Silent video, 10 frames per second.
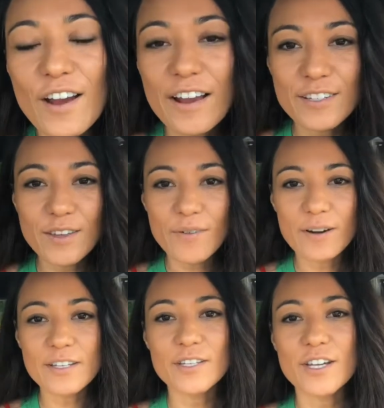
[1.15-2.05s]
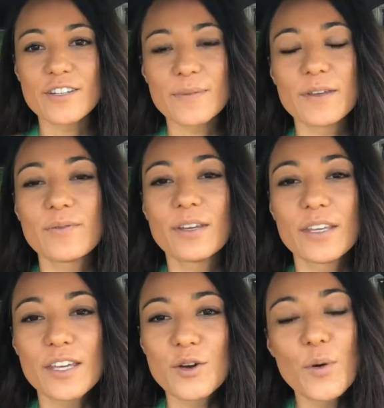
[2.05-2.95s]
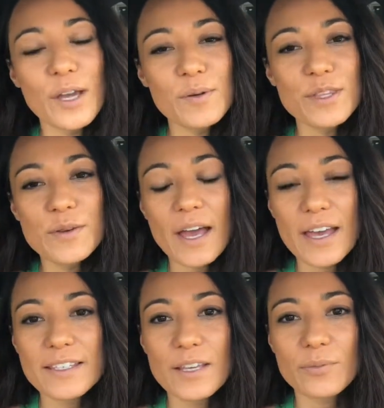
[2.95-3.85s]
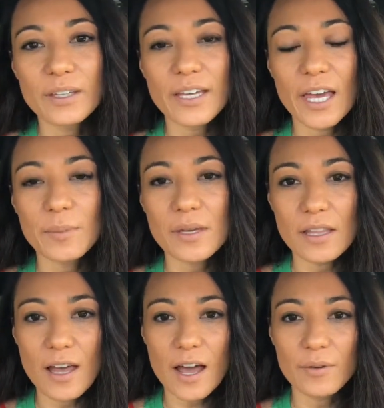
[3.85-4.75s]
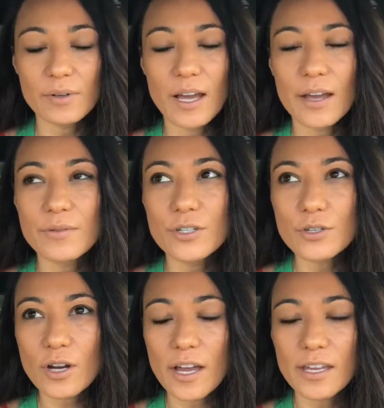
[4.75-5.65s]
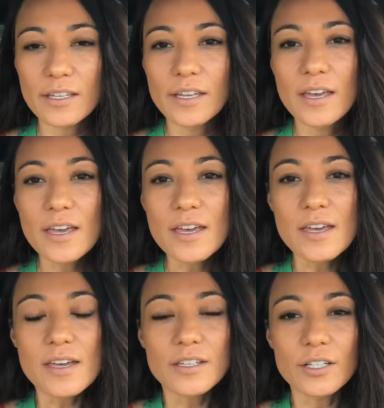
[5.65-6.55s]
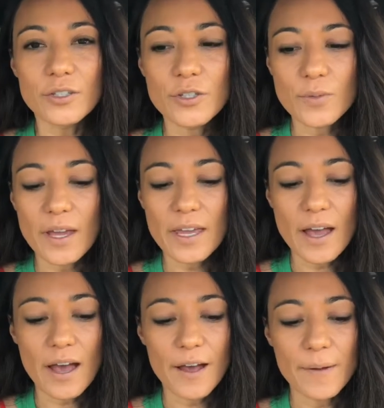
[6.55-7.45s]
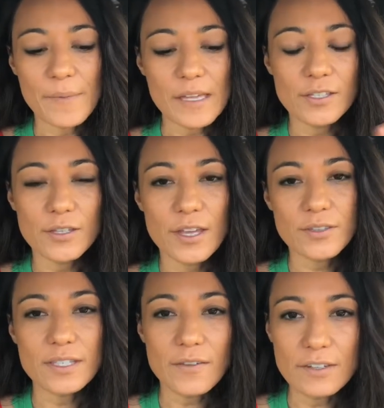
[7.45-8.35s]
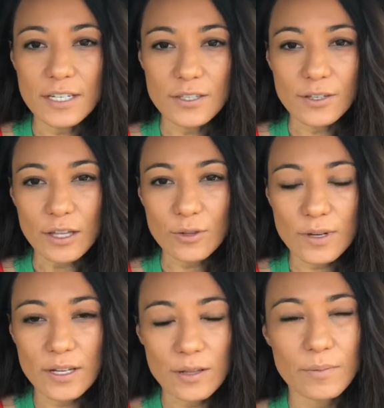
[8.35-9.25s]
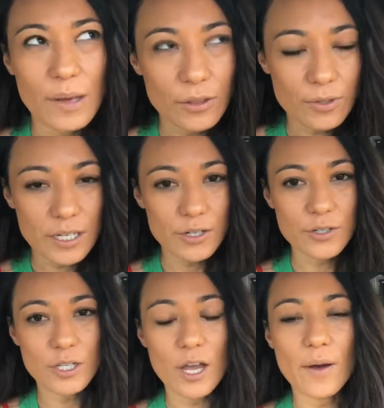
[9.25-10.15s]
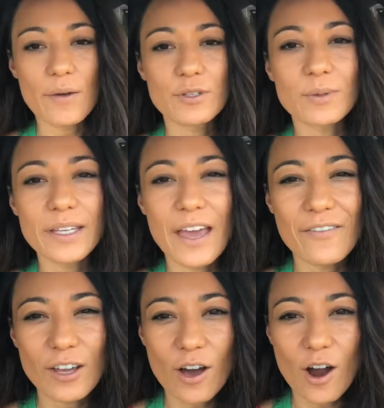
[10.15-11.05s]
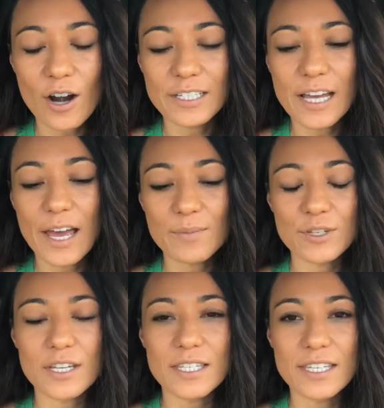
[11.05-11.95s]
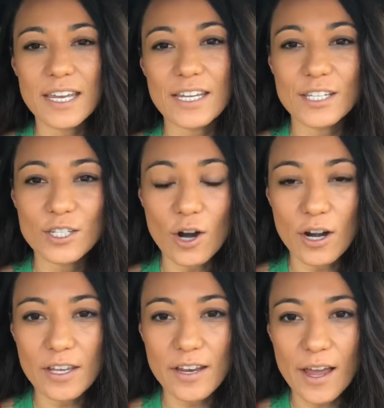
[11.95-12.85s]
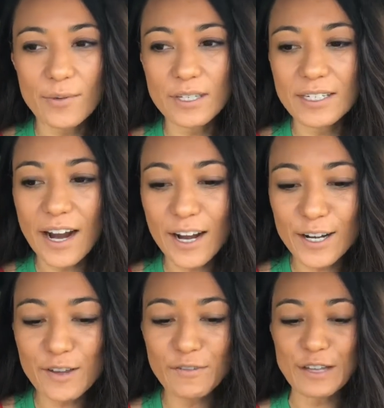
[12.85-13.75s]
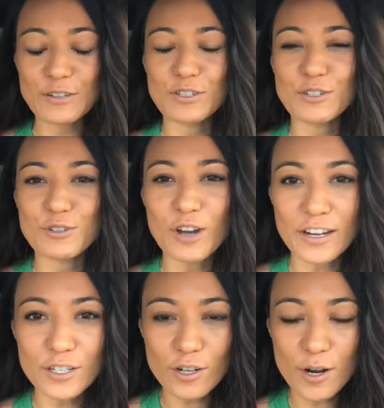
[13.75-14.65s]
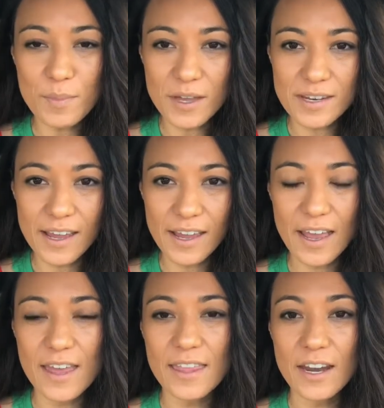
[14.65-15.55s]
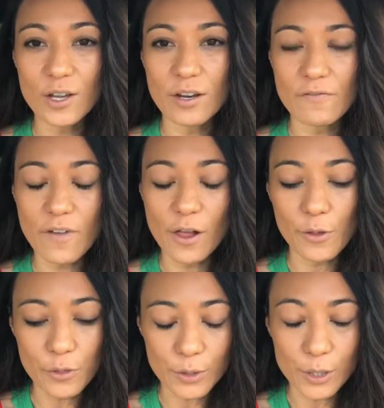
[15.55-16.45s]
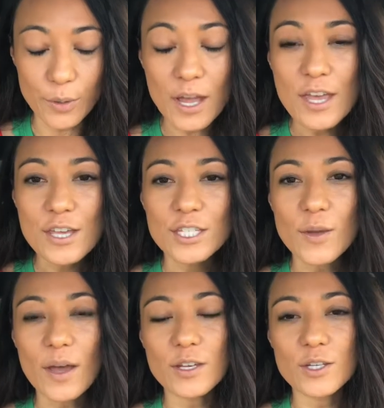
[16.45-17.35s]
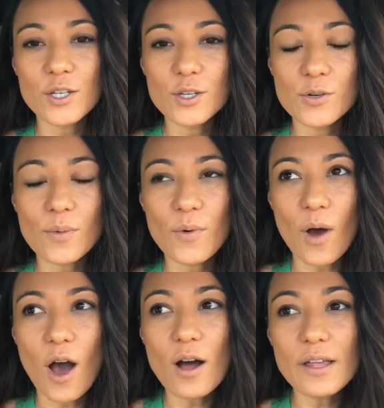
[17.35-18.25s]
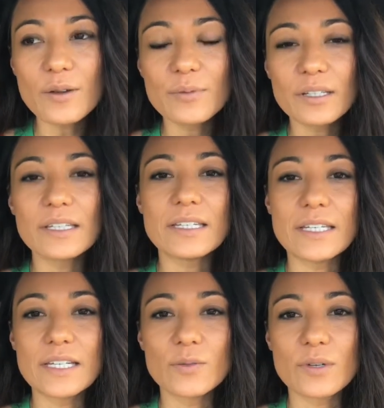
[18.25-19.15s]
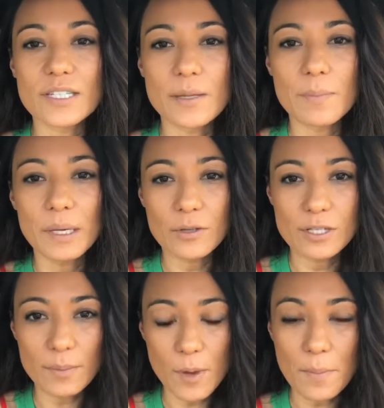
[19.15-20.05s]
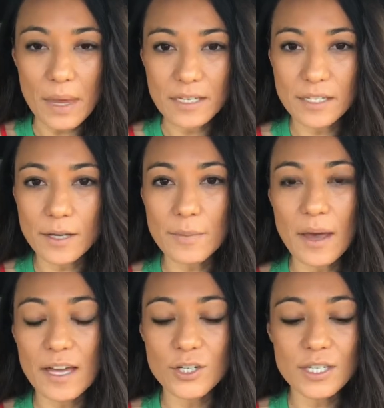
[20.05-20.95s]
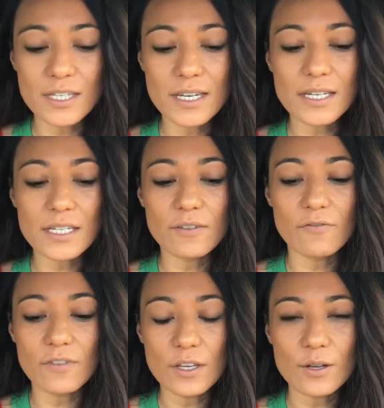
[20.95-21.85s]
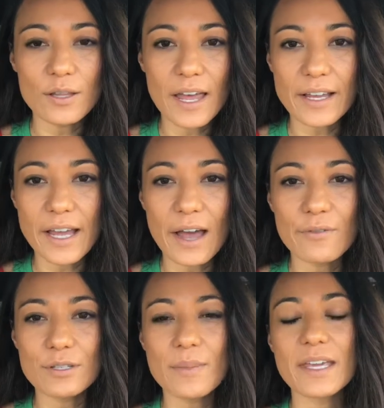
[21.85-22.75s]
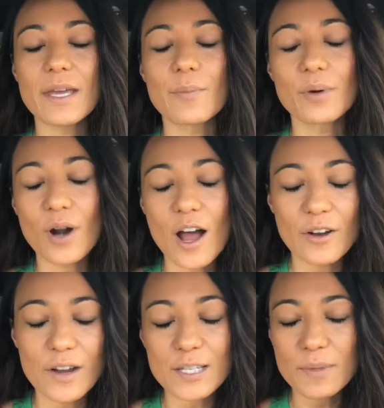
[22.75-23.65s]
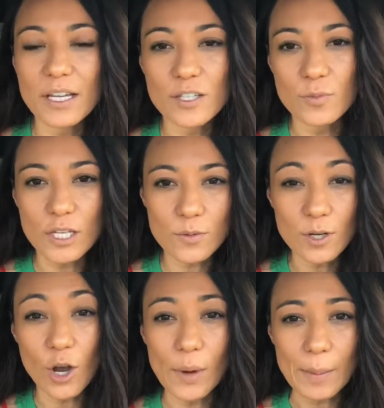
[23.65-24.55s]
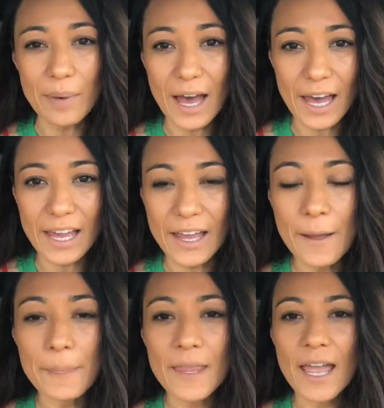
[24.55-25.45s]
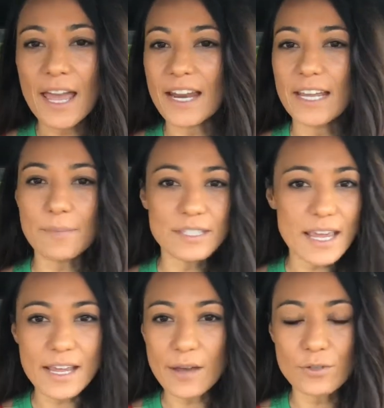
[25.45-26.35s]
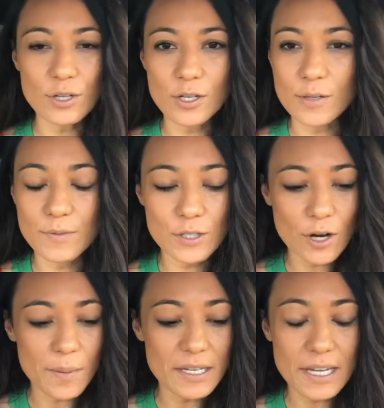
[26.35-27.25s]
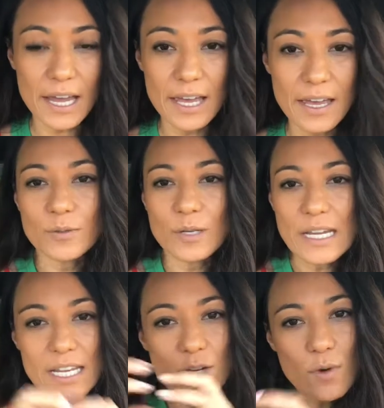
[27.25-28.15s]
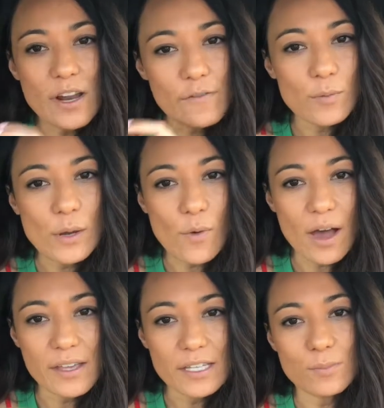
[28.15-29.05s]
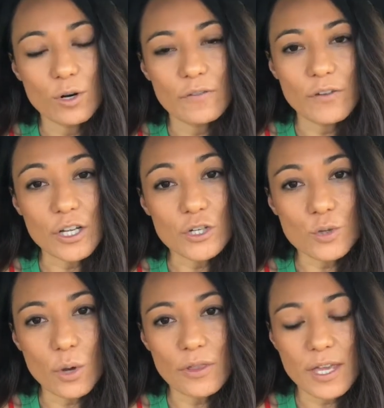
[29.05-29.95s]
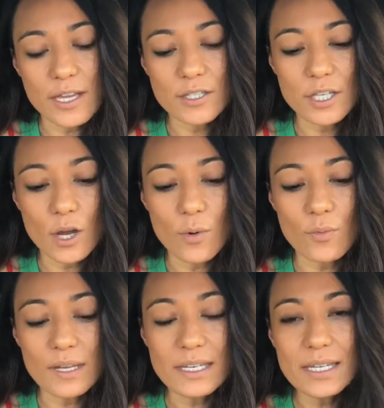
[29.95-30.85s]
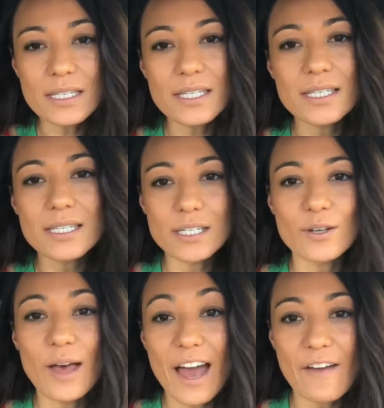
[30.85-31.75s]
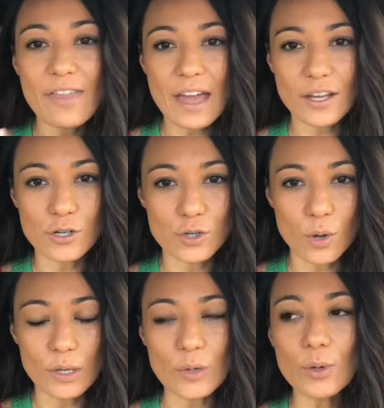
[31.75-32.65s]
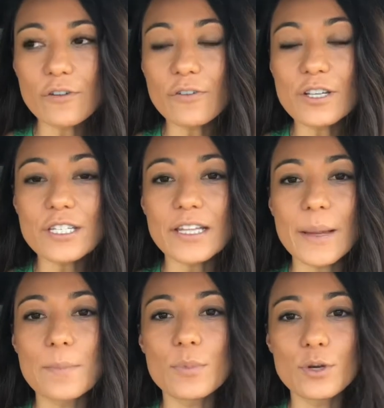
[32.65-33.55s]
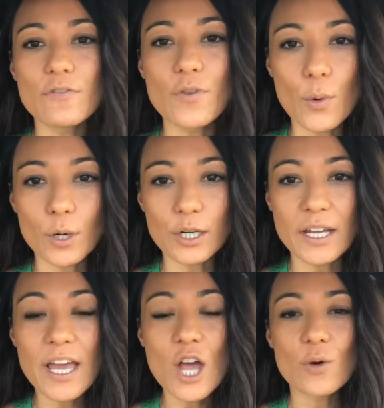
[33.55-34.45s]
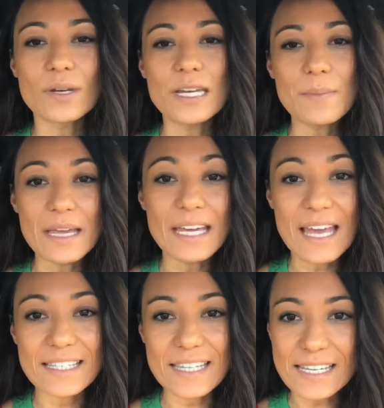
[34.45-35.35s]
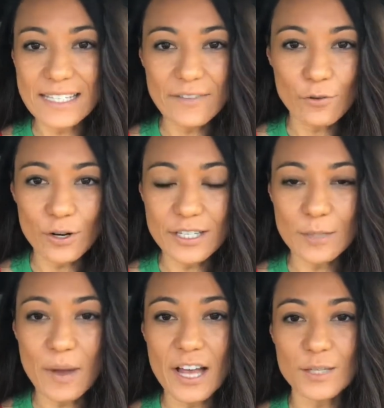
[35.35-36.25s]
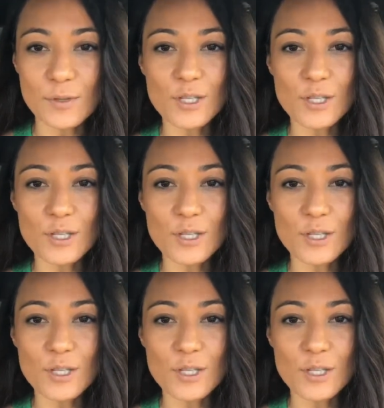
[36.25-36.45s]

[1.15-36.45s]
Alright, so I wanted to share something really quick with you guys that really helped me a lot when I was trying to lose weight in 2017. So like about 3 years ago, I was really having a hard time just getting started. I was tired of like trying to start on Monday and then I couldn't follow through. So I knew all I really needed was to build some momentum. I just needed to feel like I was making progress because weeks were going by and I kept saying I was gonna start my diet. Eating whatever we want is more of a control thing. So we need to still have that control. In order for us to like move forward, we need to make it as easy for us as possible.